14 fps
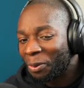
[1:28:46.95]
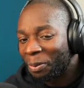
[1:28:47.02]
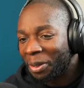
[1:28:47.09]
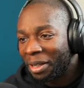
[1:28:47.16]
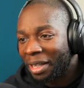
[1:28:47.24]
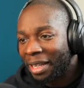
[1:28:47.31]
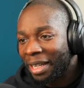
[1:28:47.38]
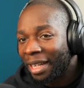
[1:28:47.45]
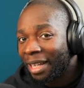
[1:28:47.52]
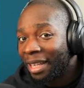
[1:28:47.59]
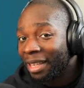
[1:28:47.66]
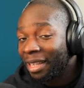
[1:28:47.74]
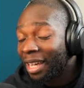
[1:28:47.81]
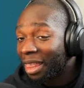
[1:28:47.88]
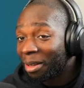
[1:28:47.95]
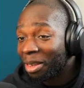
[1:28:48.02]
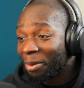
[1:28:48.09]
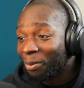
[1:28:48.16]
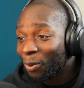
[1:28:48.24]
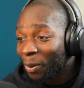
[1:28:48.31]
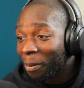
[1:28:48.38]
But yeah, the
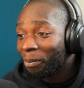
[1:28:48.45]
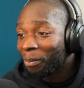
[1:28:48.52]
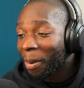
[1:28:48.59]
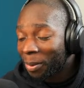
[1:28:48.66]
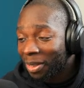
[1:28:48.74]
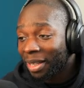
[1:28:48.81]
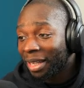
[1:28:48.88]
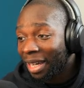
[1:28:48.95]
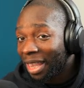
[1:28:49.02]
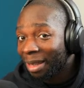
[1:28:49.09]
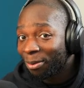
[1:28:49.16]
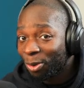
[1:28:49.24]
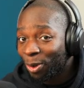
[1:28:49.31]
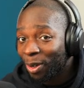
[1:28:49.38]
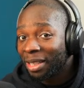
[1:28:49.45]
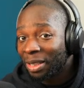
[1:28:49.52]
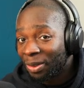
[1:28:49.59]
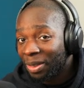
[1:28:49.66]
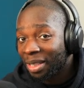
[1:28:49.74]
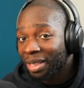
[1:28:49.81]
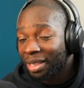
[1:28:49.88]
more members I get, the more I can do
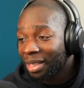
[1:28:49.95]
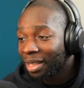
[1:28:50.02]
this.